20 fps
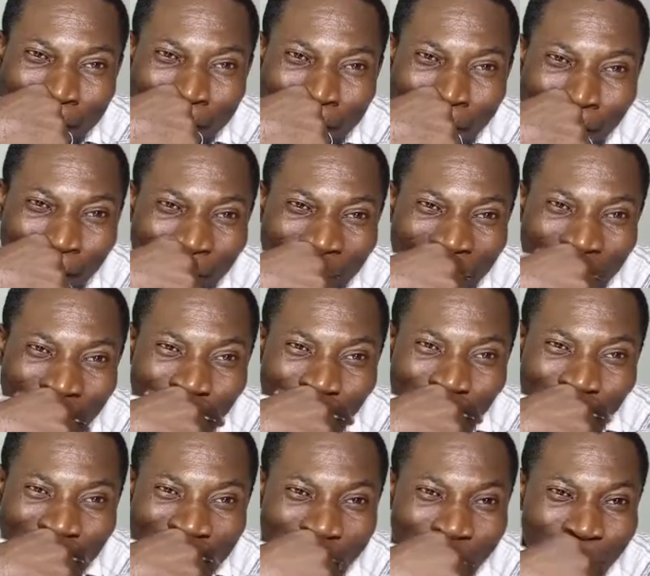Then you will
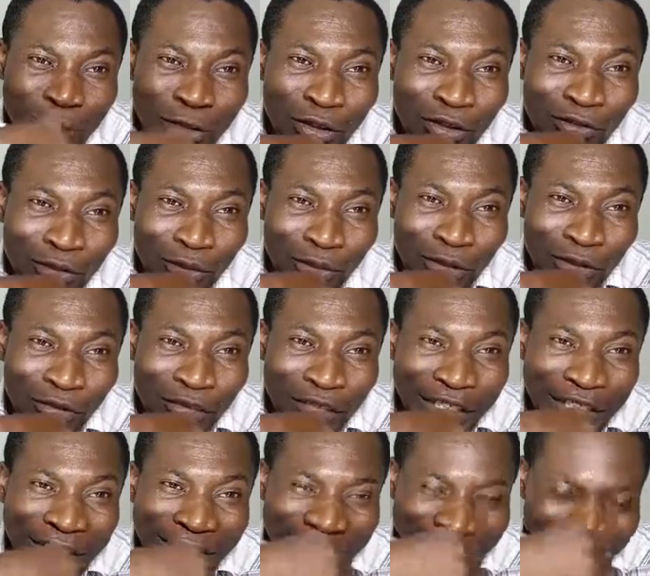start to look for profit.
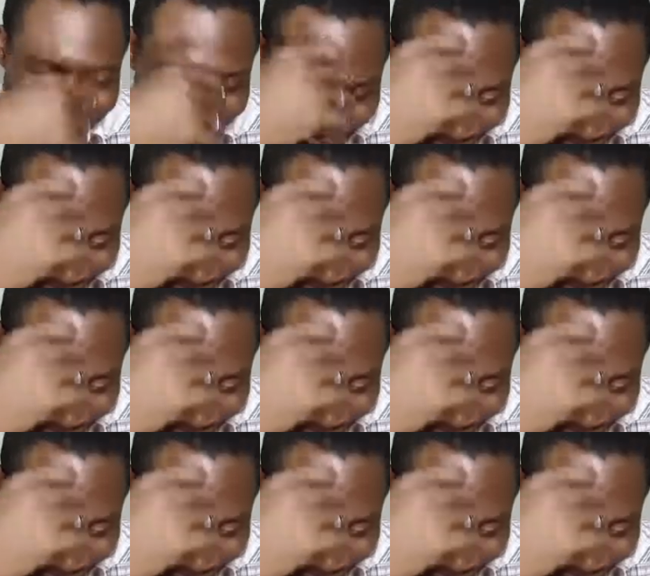You